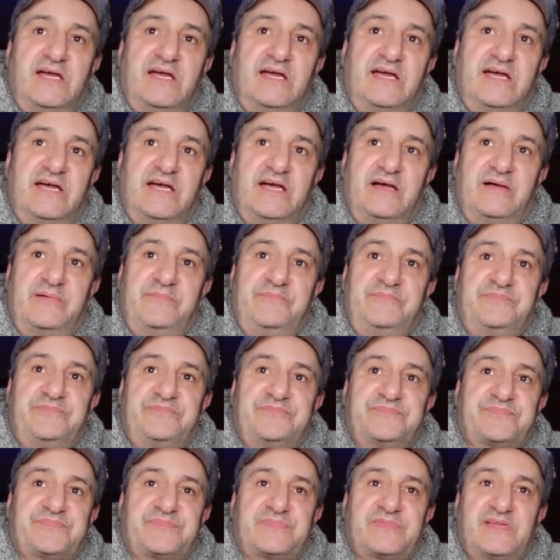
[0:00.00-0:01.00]

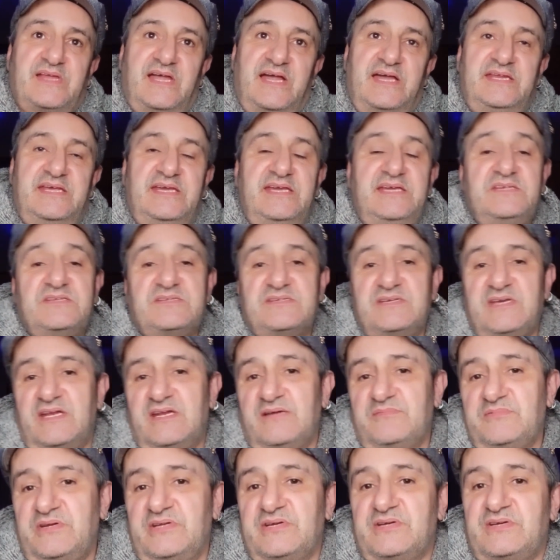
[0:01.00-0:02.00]
And he said,
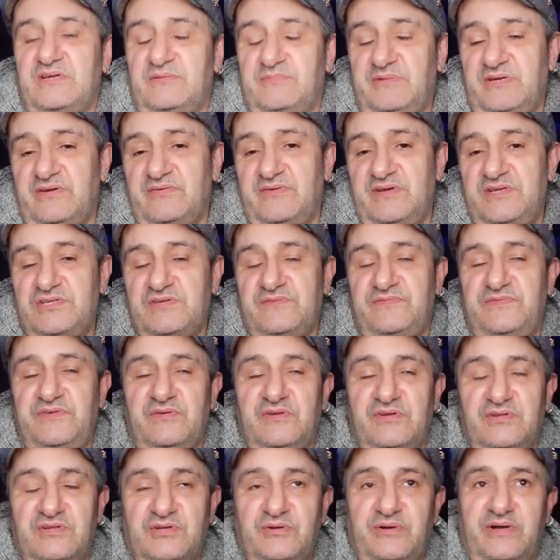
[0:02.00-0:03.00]
I'm going to read you a few
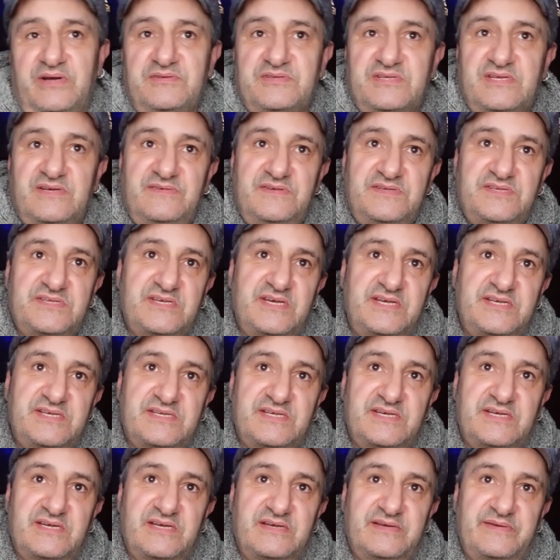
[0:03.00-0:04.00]
little quotes here. He said,
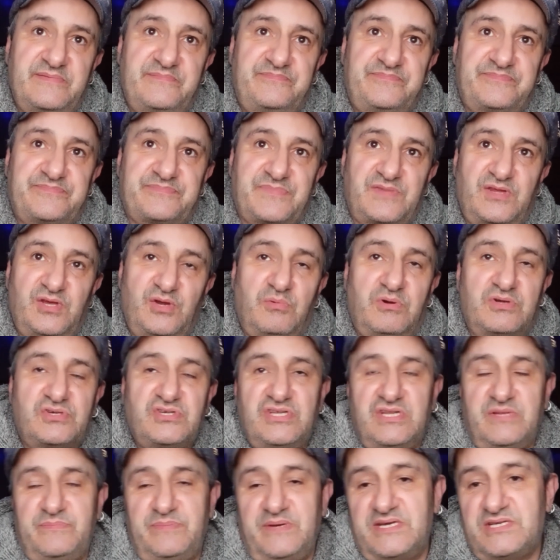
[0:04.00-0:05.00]
you're
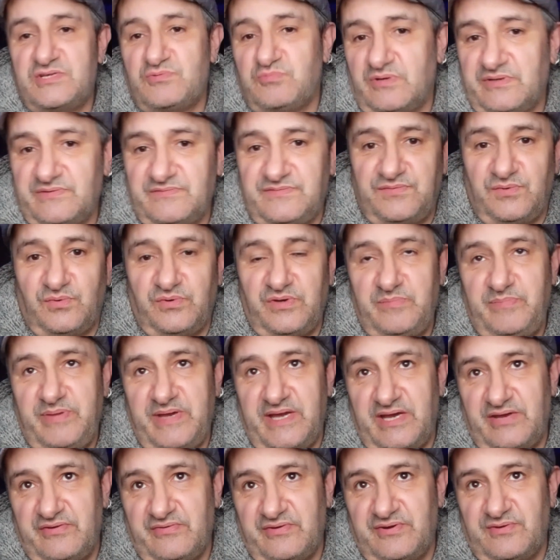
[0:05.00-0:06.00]
watching the best
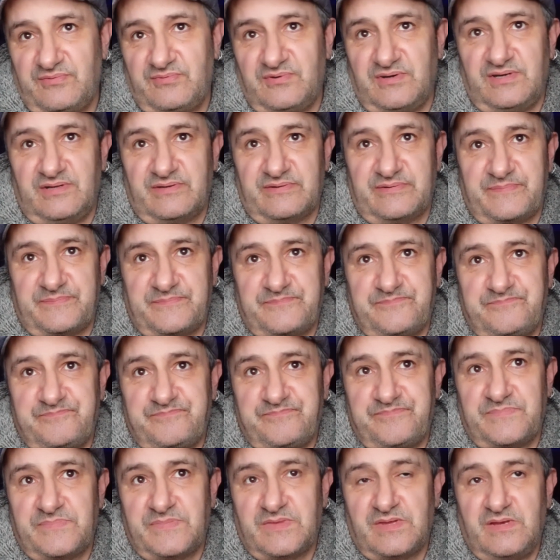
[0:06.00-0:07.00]
140-pounder in the world.
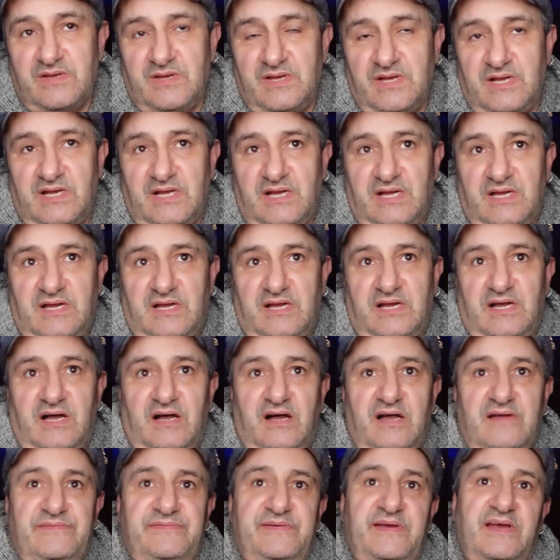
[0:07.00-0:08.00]

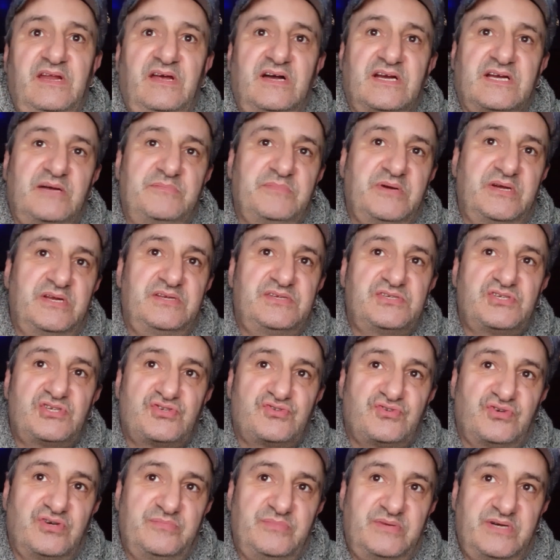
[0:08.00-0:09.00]
I feel like I'm going to
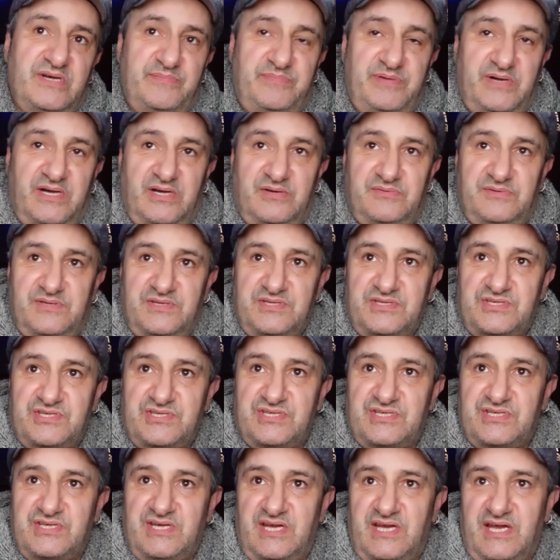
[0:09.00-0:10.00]
destroy my
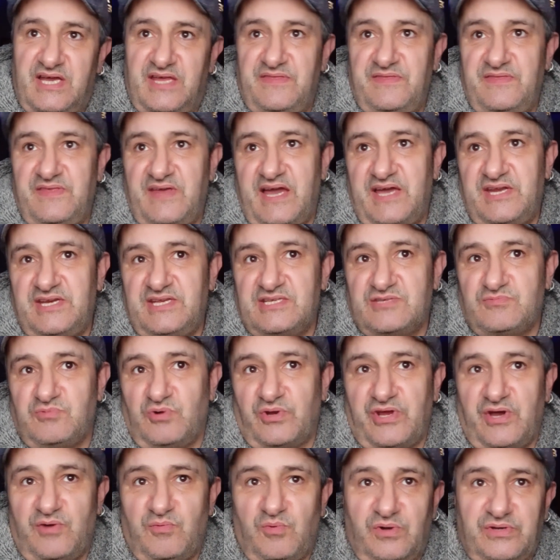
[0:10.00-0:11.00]
opponents, and that is
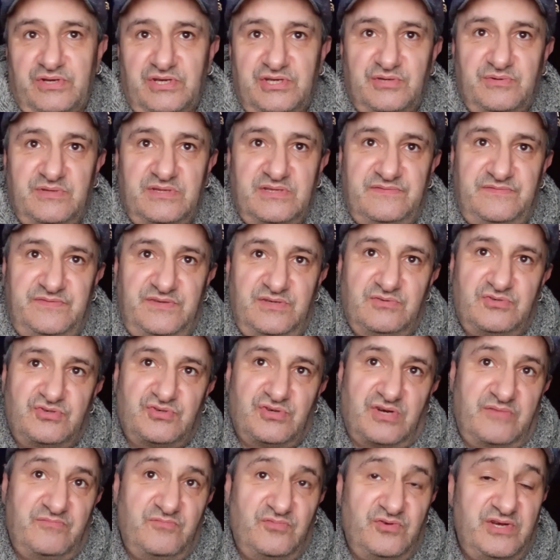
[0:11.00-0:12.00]
what I want to do in the
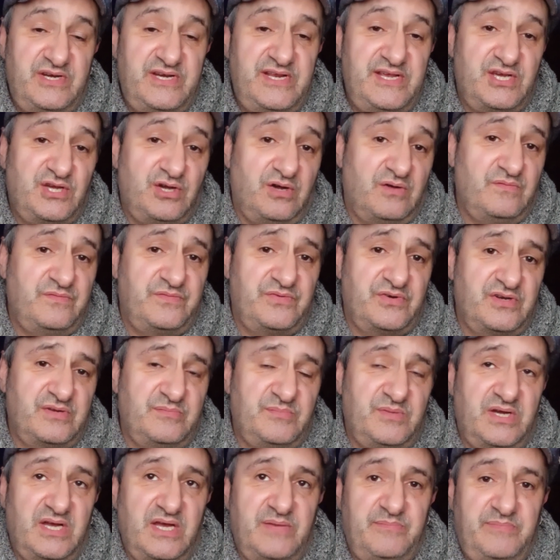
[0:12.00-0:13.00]
future. I'm really confident in
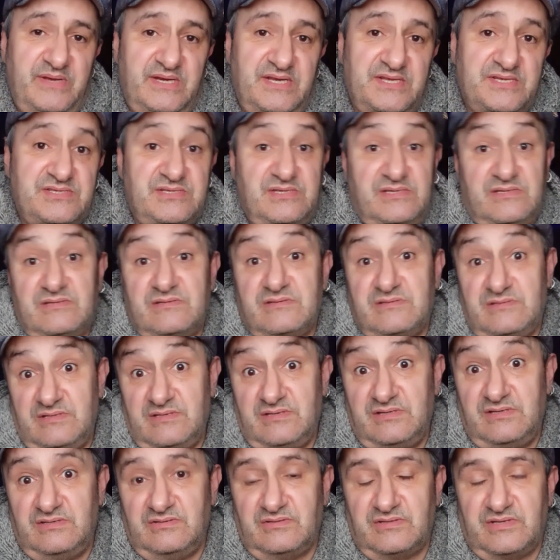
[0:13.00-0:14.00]
my abilities. Yeah,
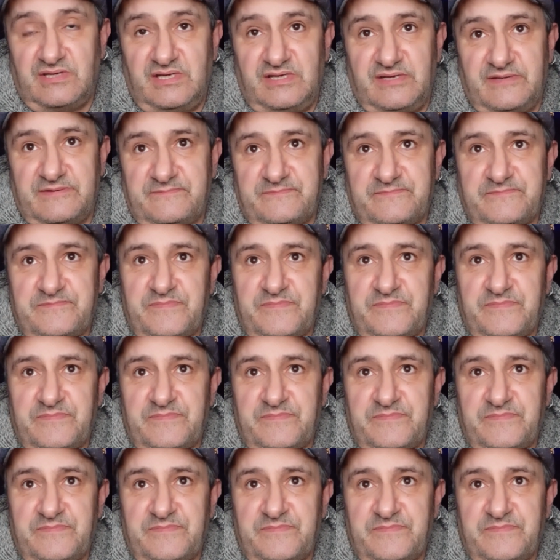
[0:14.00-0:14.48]
you're not kidding.